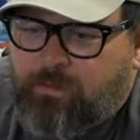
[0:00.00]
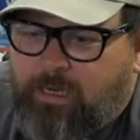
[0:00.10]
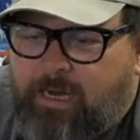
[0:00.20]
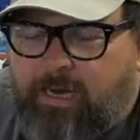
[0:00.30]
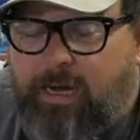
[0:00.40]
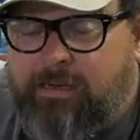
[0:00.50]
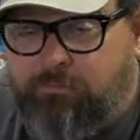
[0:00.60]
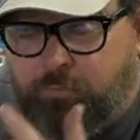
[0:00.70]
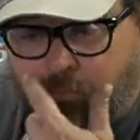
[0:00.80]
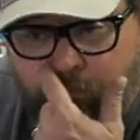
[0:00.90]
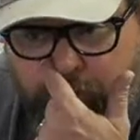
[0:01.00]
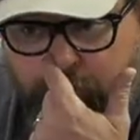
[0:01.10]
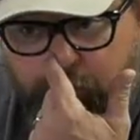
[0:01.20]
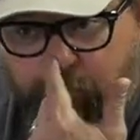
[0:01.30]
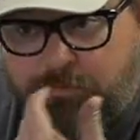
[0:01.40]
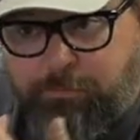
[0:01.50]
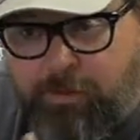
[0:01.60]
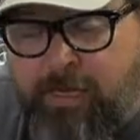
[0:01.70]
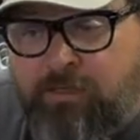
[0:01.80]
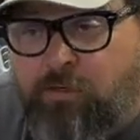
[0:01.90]
I was
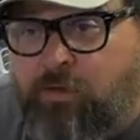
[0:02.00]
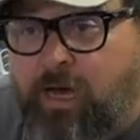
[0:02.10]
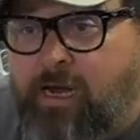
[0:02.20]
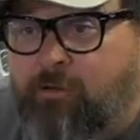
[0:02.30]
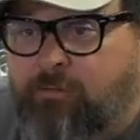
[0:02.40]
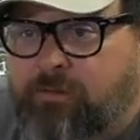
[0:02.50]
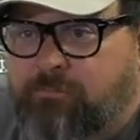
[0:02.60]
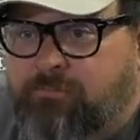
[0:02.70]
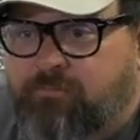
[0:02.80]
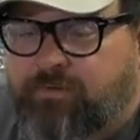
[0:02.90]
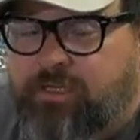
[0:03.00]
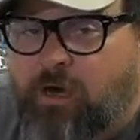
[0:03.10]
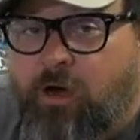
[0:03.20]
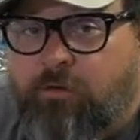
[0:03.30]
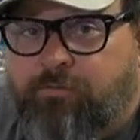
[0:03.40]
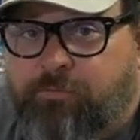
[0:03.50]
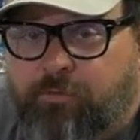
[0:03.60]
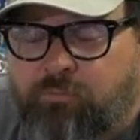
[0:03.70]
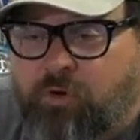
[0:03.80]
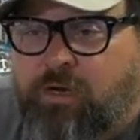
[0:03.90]
planning on hiring a
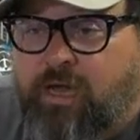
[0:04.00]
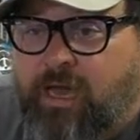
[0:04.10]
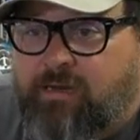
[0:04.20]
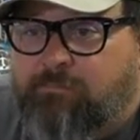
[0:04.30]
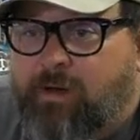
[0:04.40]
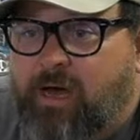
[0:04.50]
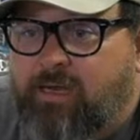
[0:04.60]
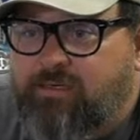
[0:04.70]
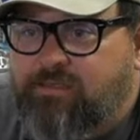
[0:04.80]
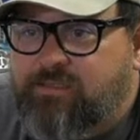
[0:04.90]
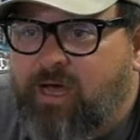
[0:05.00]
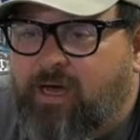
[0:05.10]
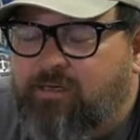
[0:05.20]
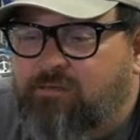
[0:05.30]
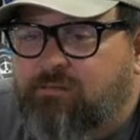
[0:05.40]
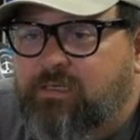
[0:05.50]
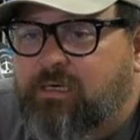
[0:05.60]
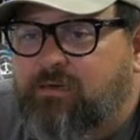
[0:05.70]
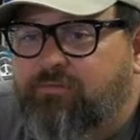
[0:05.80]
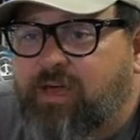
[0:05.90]
videographer. One I had in mind is not
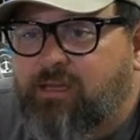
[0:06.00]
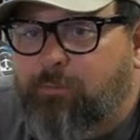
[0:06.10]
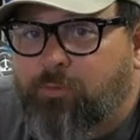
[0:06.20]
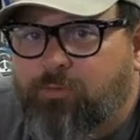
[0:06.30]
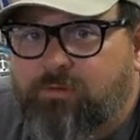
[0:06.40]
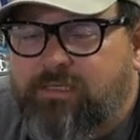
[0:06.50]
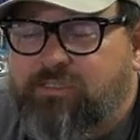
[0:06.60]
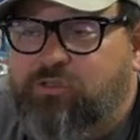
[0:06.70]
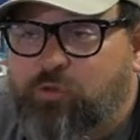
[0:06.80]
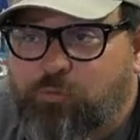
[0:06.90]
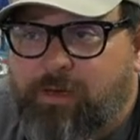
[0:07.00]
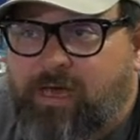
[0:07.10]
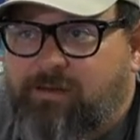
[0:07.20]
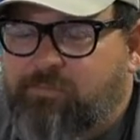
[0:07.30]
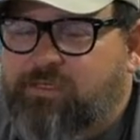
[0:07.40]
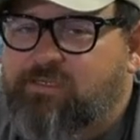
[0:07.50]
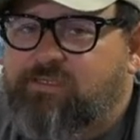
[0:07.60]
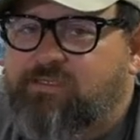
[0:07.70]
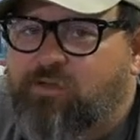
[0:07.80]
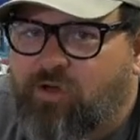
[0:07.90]
available, and it's too bad because
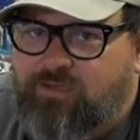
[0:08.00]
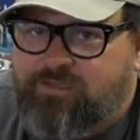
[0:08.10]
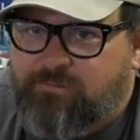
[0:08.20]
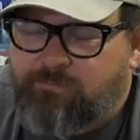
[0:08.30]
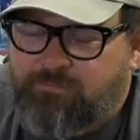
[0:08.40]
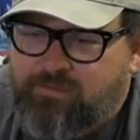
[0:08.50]
he's awesome.